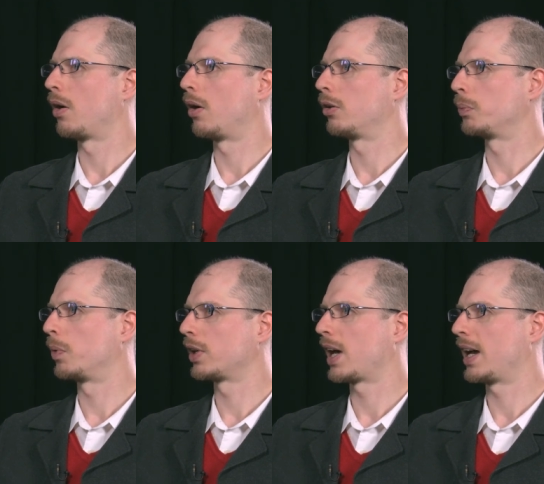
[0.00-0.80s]
on
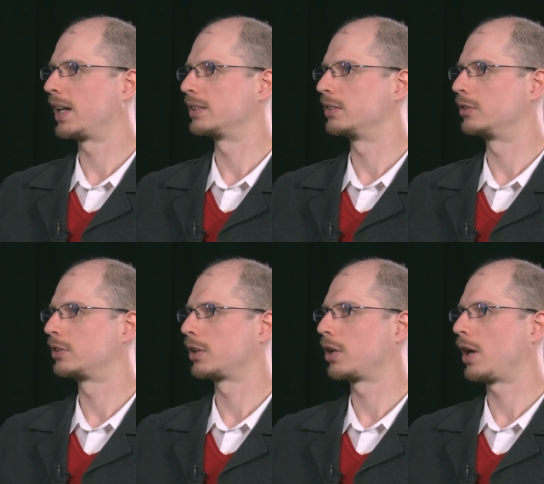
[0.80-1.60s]
one
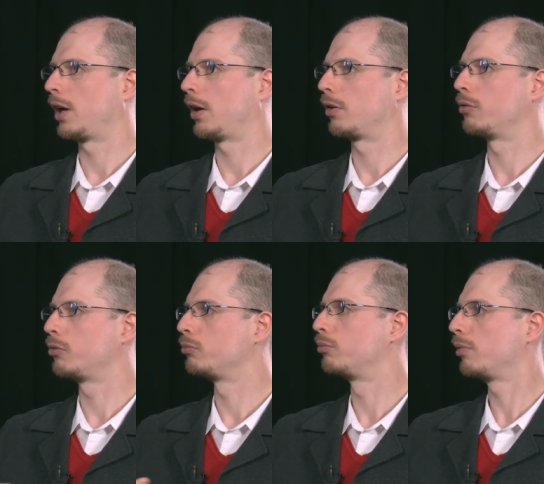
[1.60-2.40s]
hand, uh,
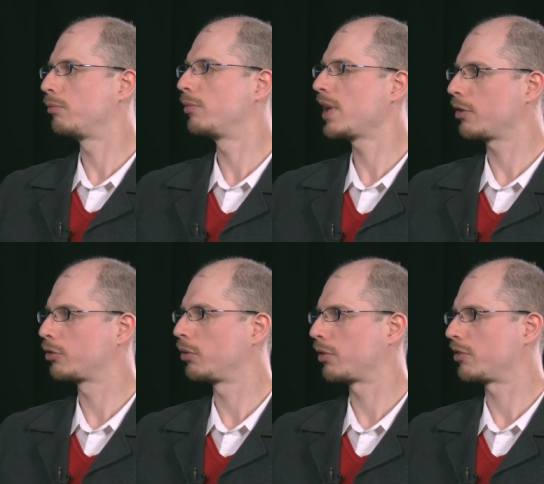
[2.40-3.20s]

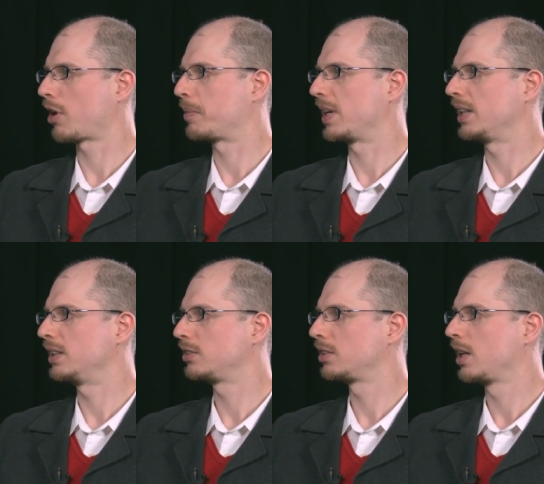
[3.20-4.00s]
reassure the
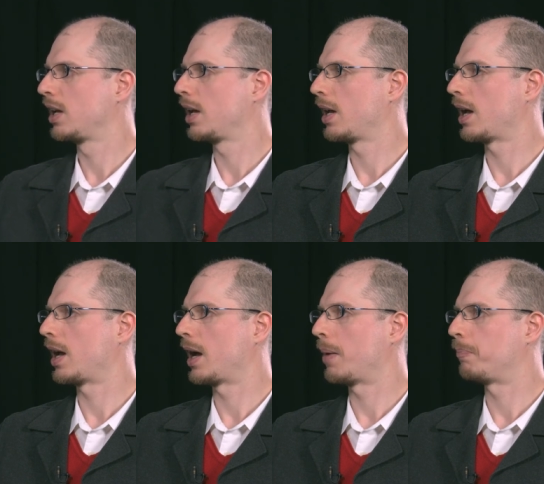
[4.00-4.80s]
Japanese
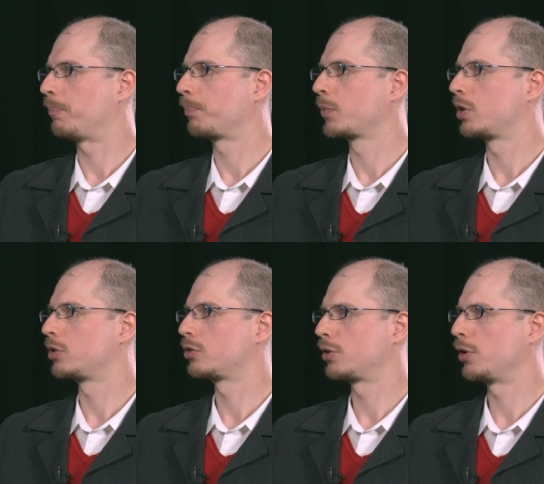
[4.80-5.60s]
um,
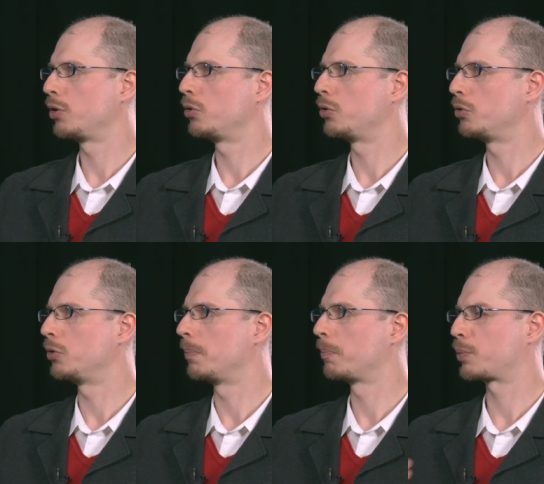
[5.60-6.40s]

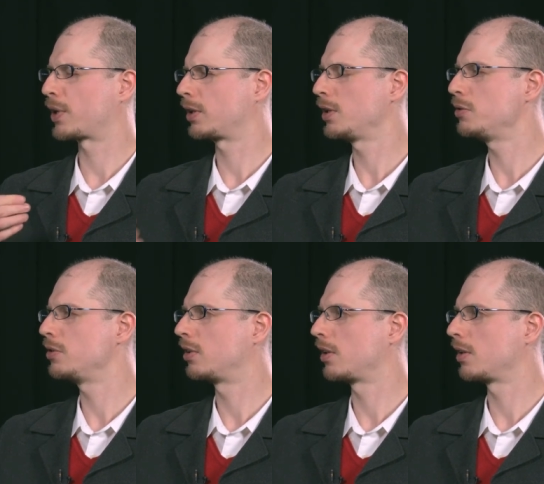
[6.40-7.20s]
to
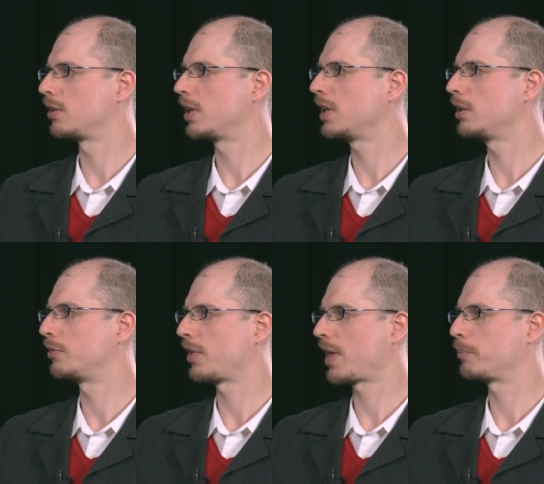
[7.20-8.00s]
preclude the need
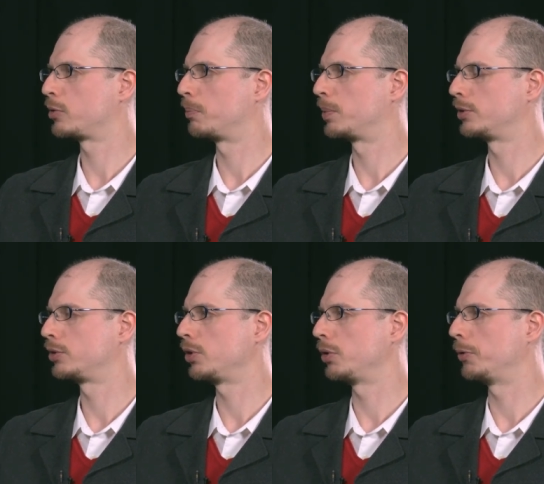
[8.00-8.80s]
for them to
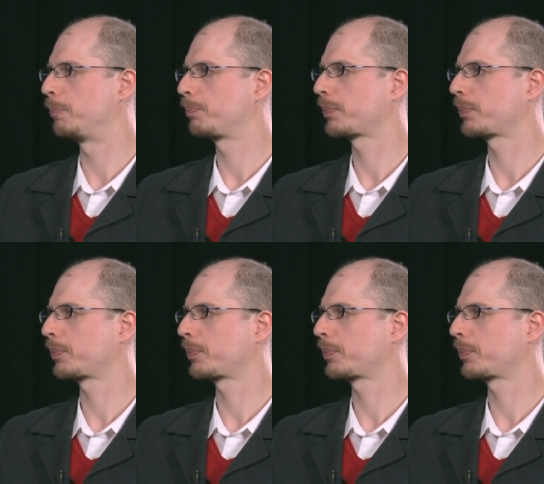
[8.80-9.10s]
pursue